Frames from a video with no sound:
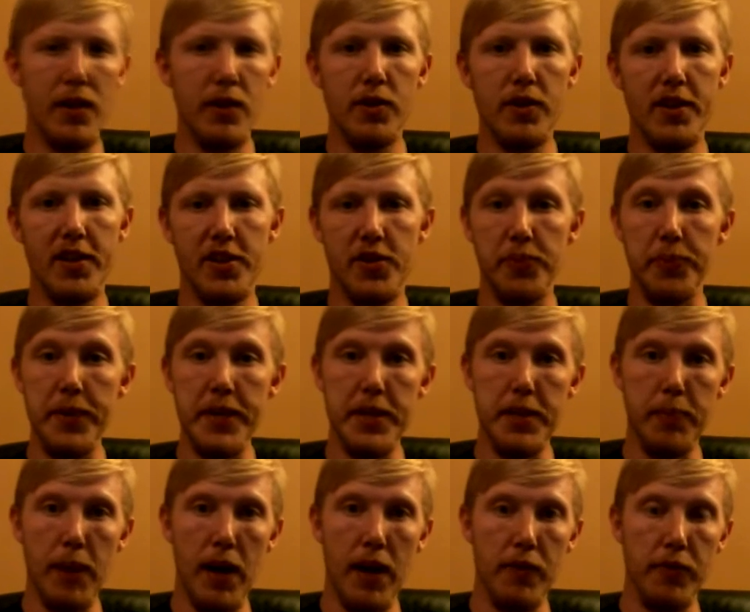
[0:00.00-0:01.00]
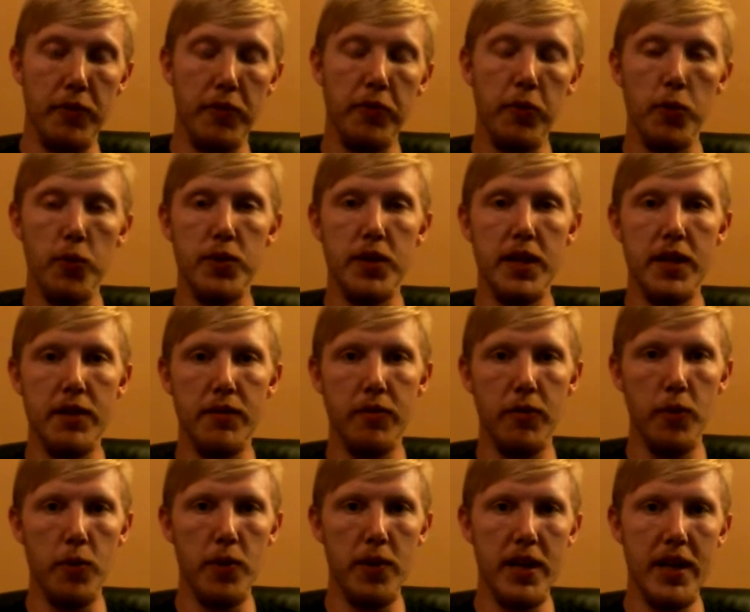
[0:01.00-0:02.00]
the sweet spot for
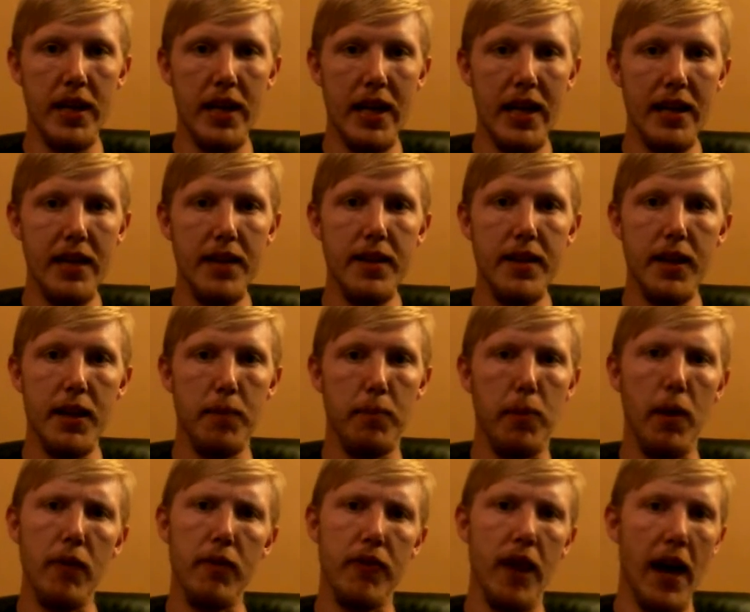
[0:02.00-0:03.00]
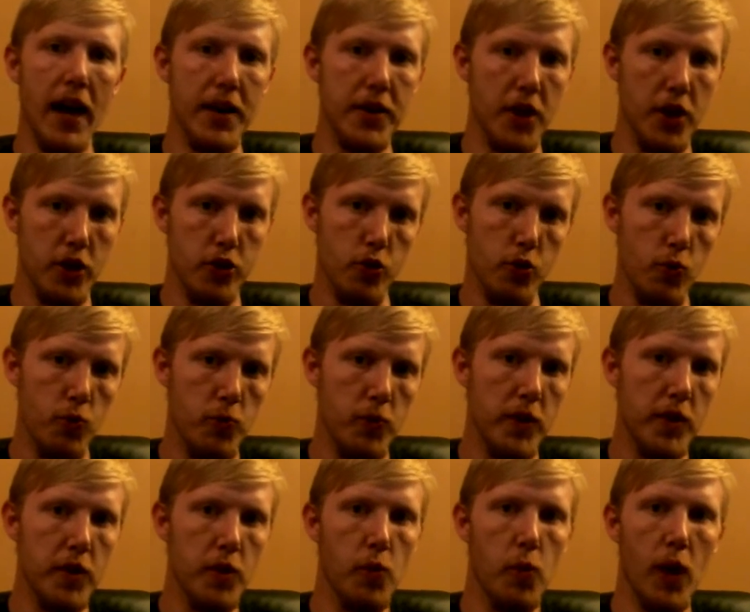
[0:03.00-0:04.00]
1440, and anything above that does
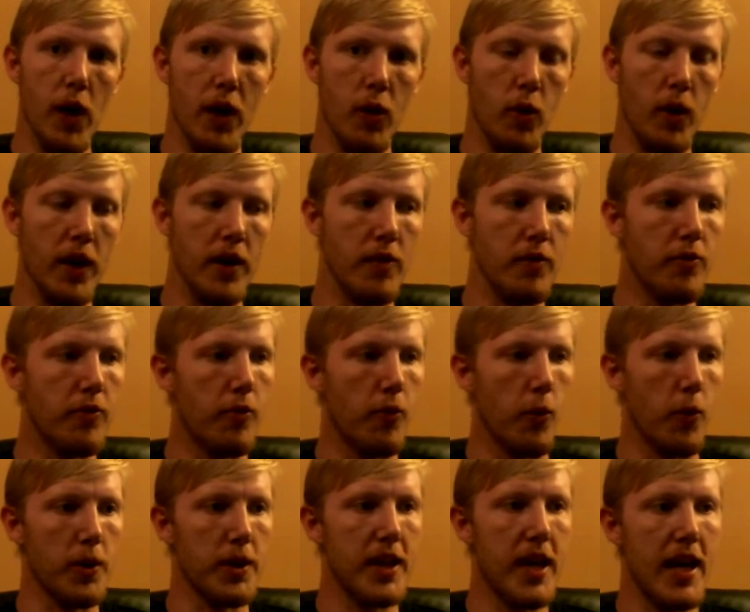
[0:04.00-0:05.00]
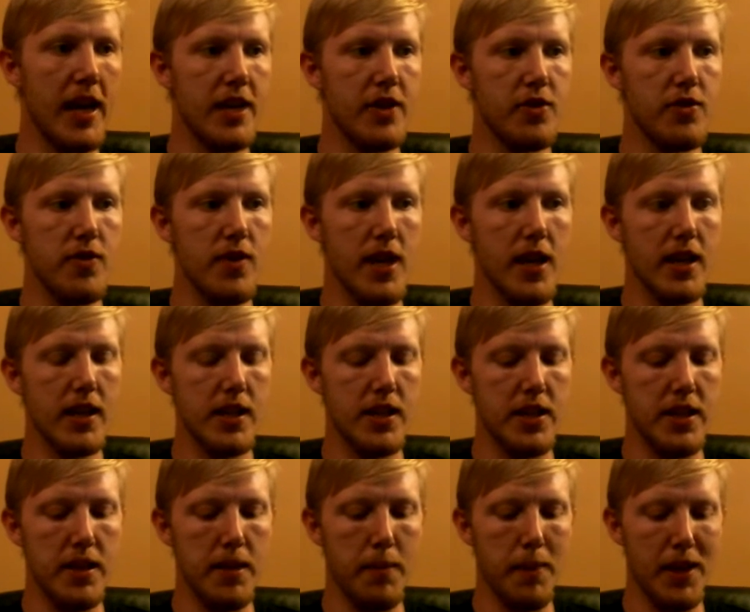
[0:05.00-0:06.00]
really well in 4K, so you're not going to
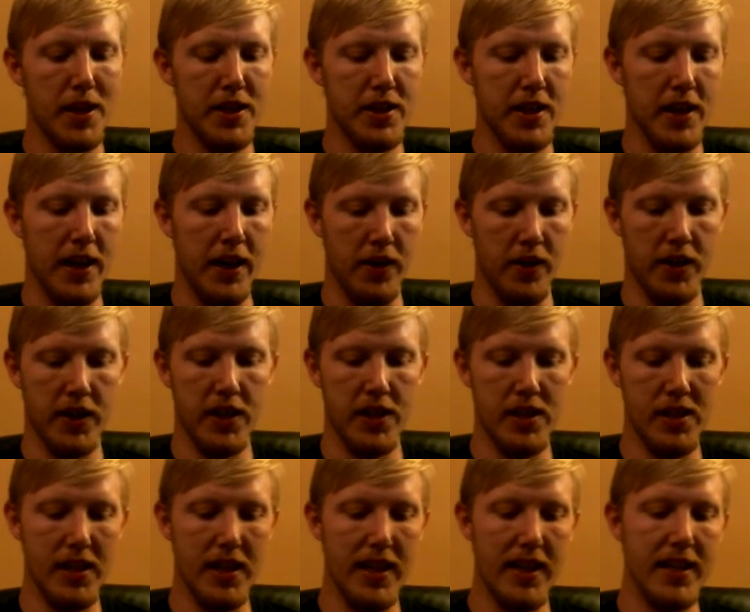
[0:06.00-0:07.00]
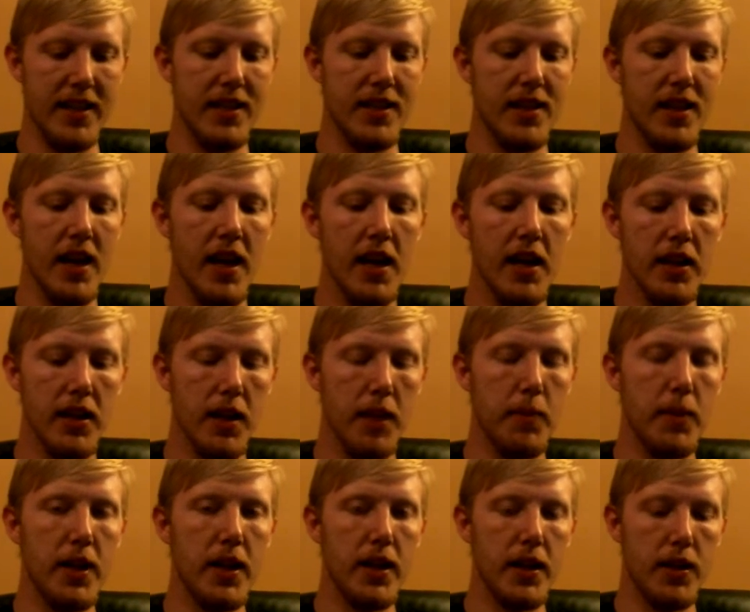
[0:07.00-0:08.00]
see the best scaling because it is
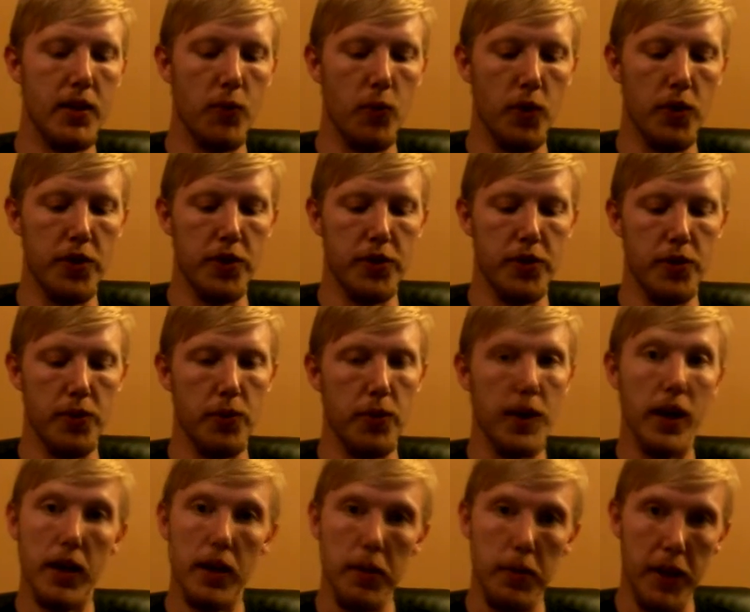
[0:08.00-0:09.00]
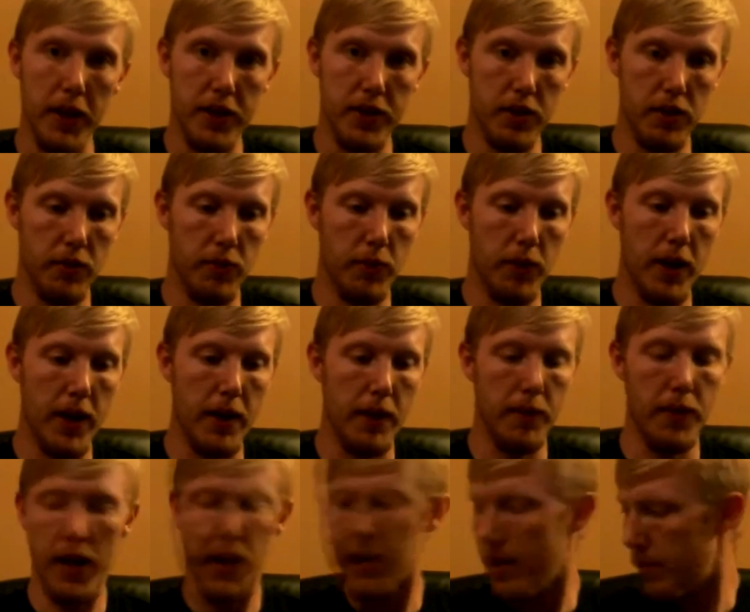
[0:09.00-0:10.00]
limited with the 2 gigabytes of
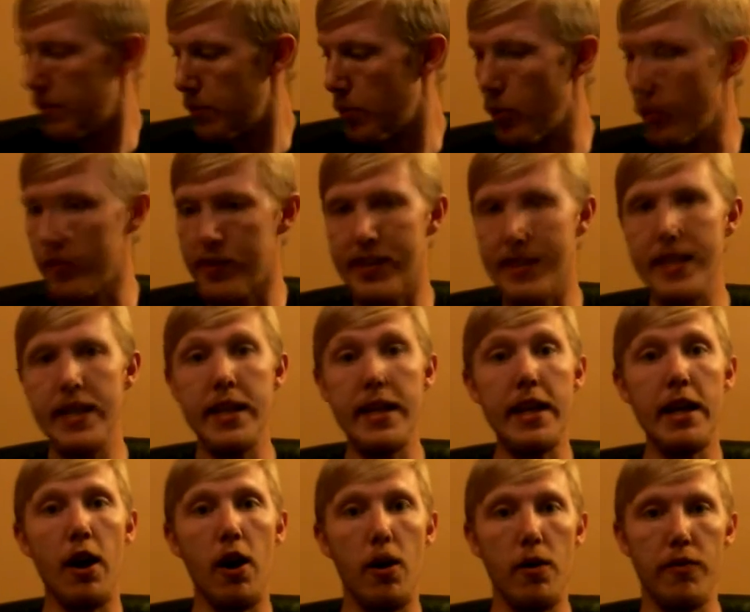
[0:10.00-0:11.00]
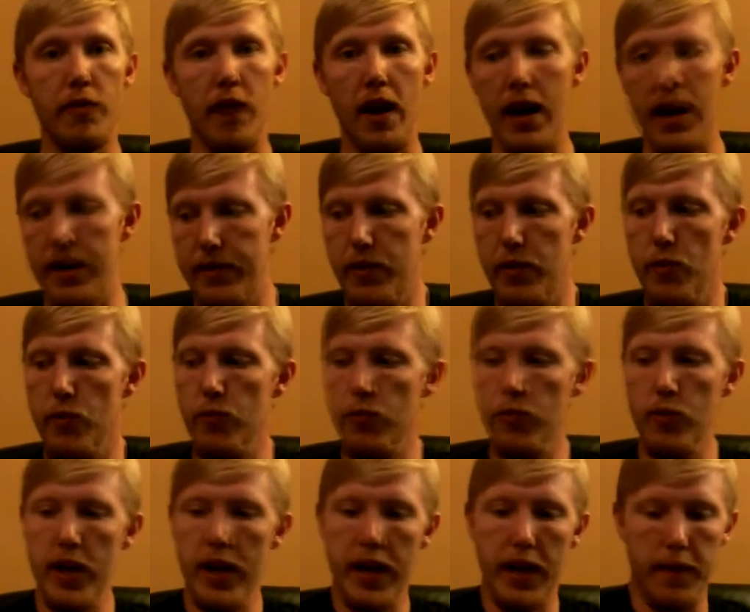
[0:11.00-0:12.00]
RAM, the onboard DDR5
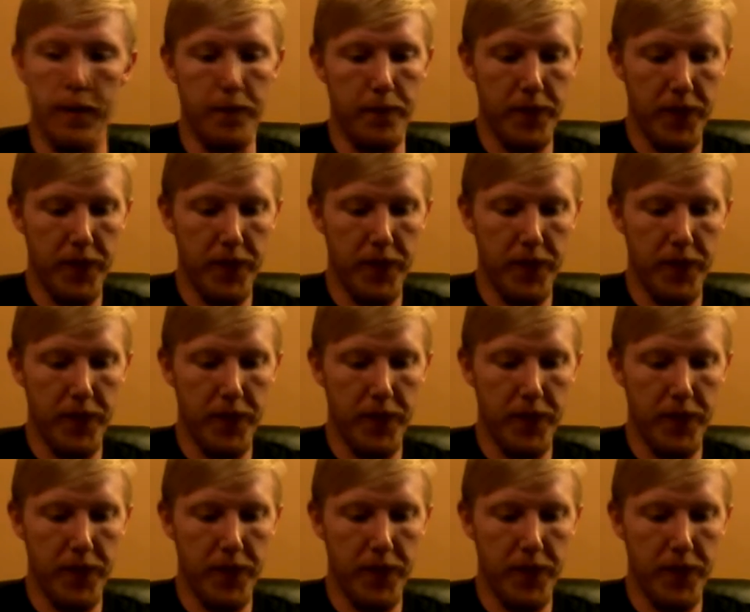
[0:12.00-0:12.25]
RAM.